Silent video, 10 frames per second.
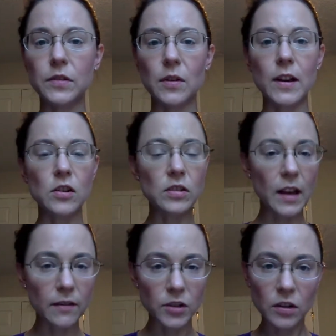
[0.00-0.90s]
So I usually
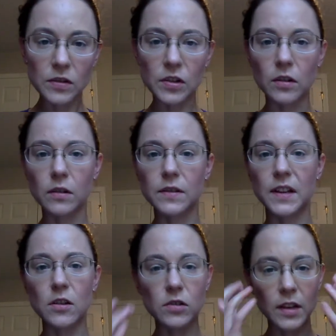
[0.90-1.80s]
have dark circles.
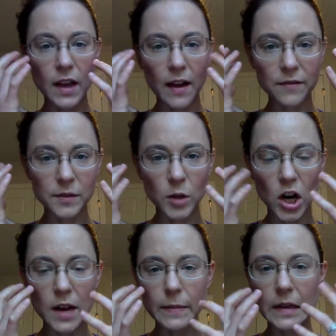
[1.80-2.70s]
I usually have some
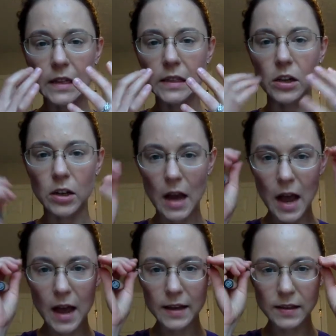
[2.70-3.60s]
crepiness under
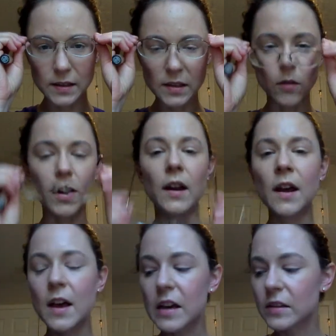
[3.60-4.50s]
the eyes and so on.
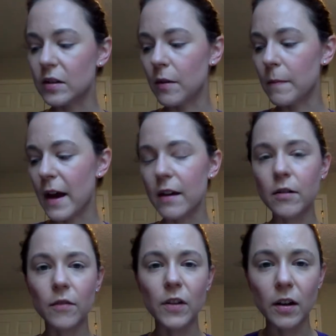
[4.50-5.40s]
So I
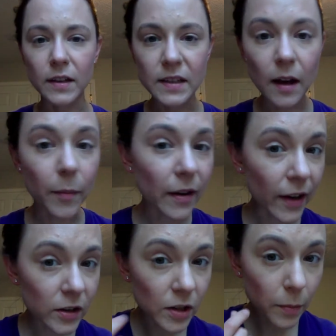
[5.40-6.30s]
don't know if y'all can tell, but I've
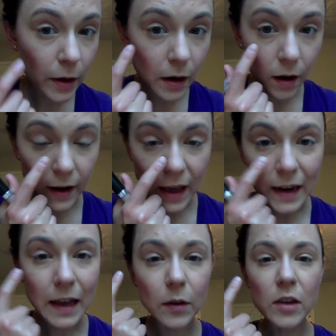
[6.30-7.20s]
actually put it on
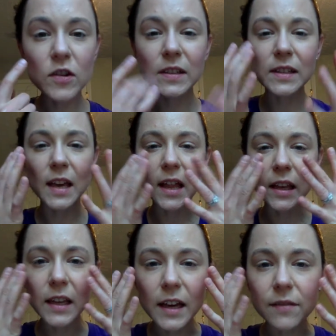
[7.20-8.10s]
and it
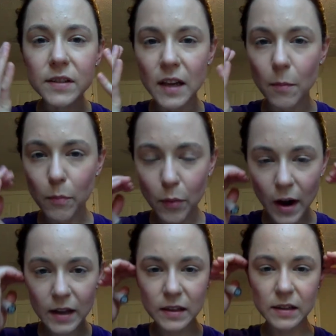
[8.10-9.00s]
lifts, it
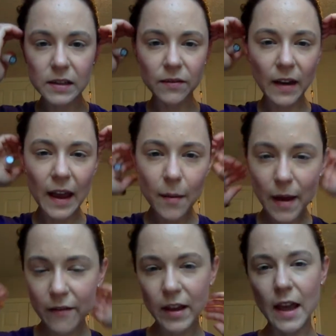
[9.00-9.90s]
brightens. If I am
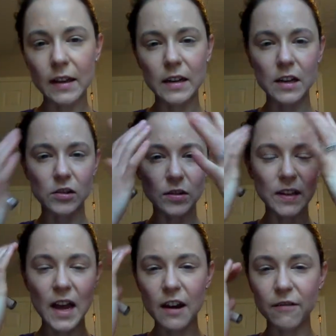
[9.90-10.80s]
having acne issues,
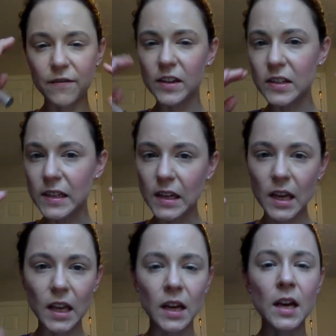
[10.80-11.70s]
it kind of fills it
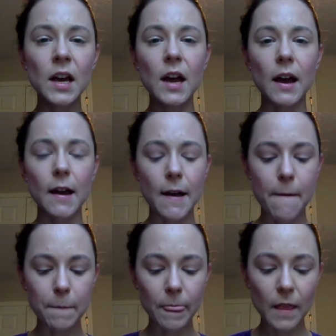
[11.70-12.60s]
in
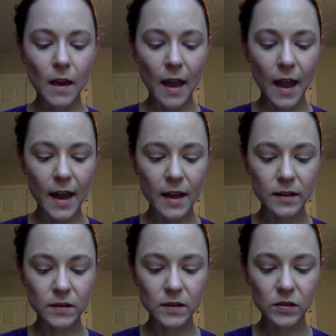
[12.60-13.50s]

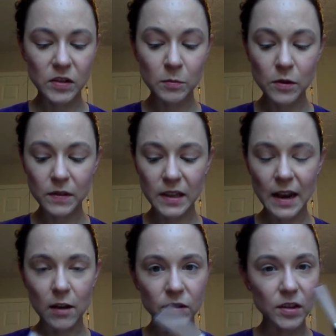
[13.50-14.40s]
and smooths it
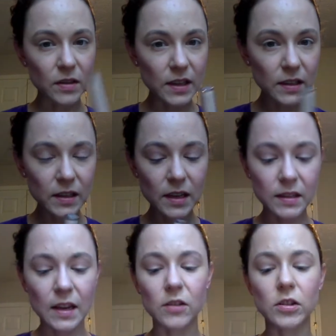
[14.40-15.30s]
out. So this
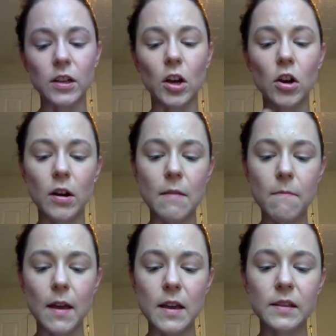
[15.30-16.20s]
is actually a
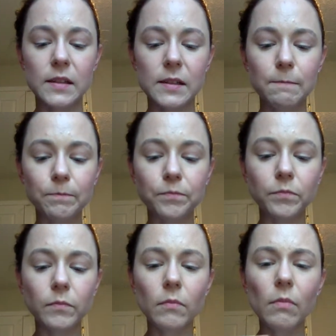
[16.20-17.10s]
cream base
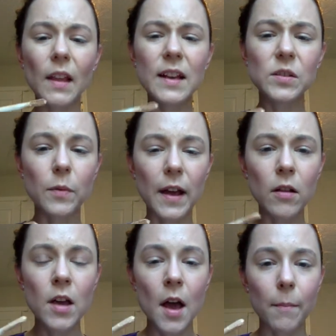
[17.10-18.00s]
as
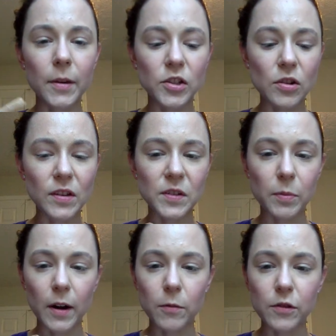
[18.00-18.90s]
well, but you can
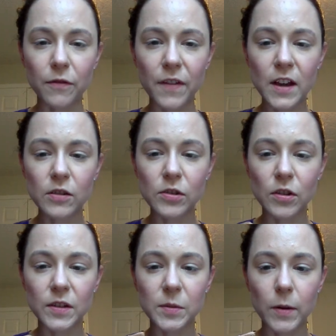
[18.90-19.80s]
spread it with your fingers, you
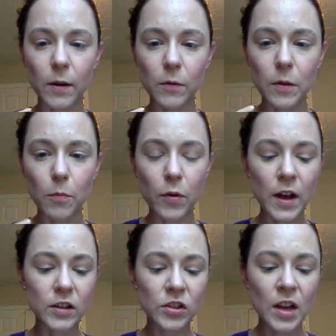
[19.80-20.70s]
can spread it with a
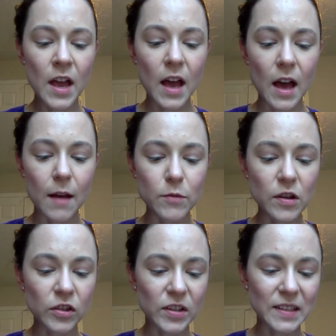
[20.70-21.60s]
brush, you
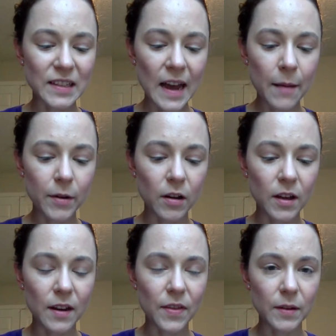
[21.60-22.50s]
can just dab it
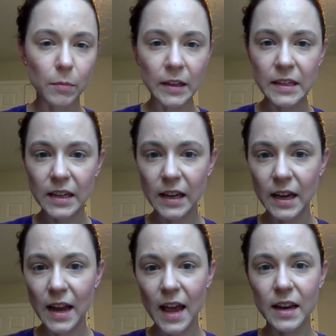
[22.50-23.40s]
on and then blend it
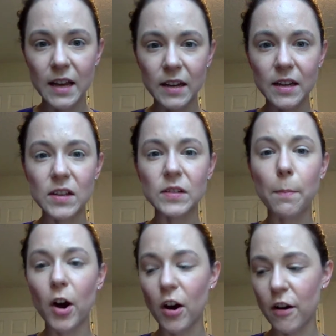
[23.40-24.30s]
in, and it is
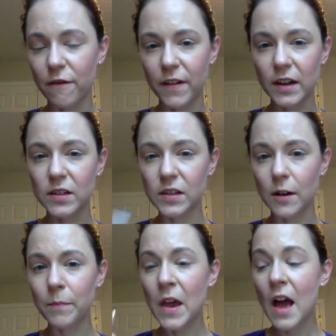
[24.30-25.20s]
perfect.
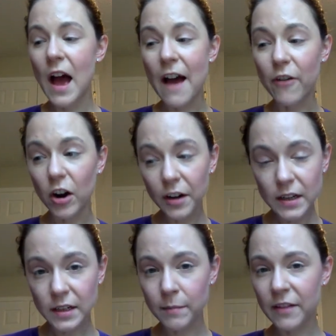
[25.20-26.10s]
So I've
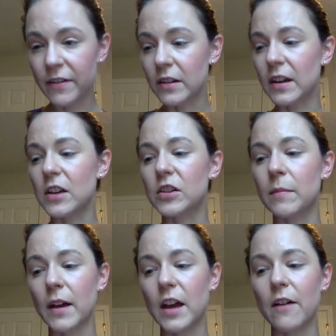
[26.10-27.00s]
already done my
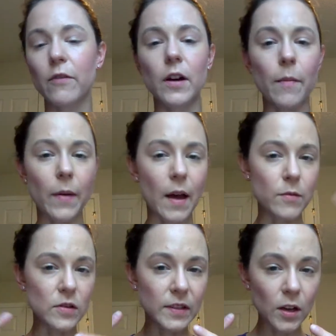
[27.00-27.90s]
foundation, my cover up. I'm
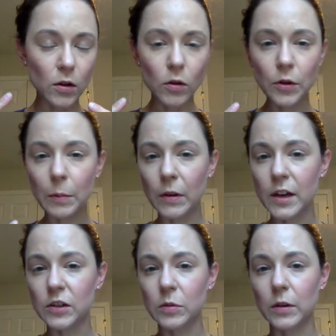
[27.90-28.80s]
using an older
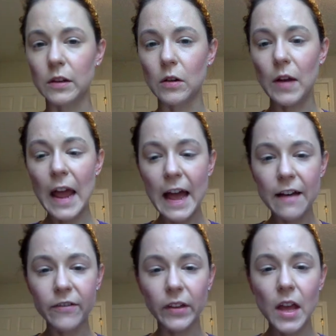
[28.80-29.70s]
blush. We don't
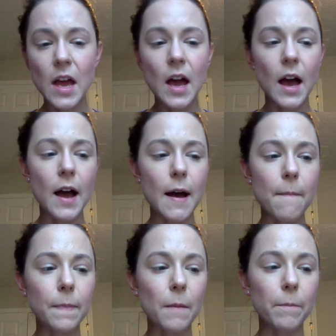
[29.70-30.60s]
have it,
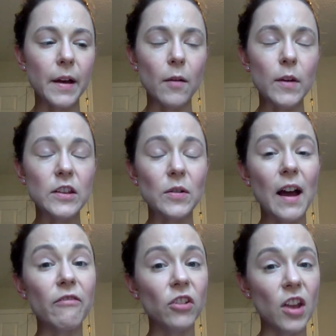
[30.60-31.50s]
but we do
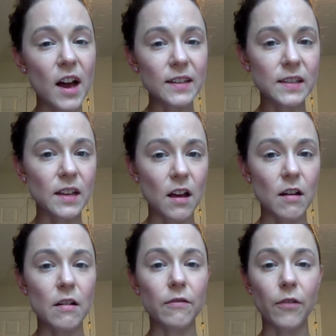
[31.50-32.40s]
have lots
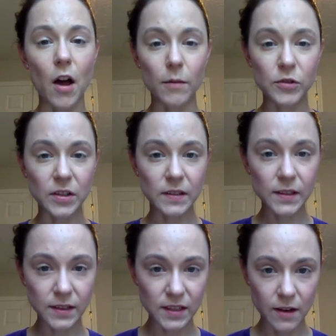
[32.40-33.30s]
of options
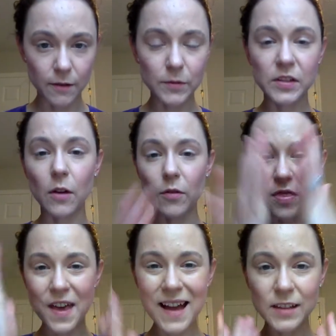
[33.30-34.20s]
still. So
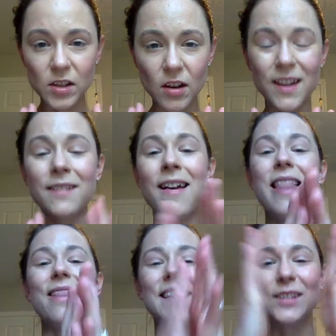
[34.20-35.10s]
that's
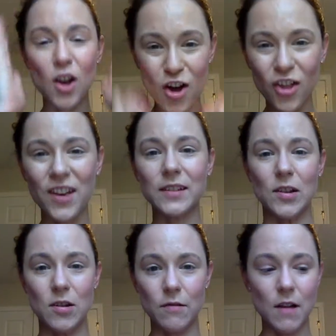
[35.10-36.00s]
all that's
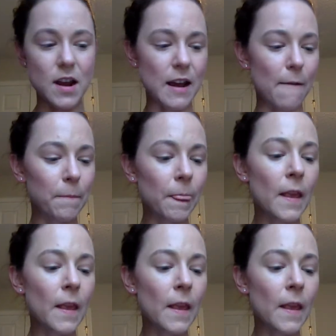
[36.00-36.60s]
on right now.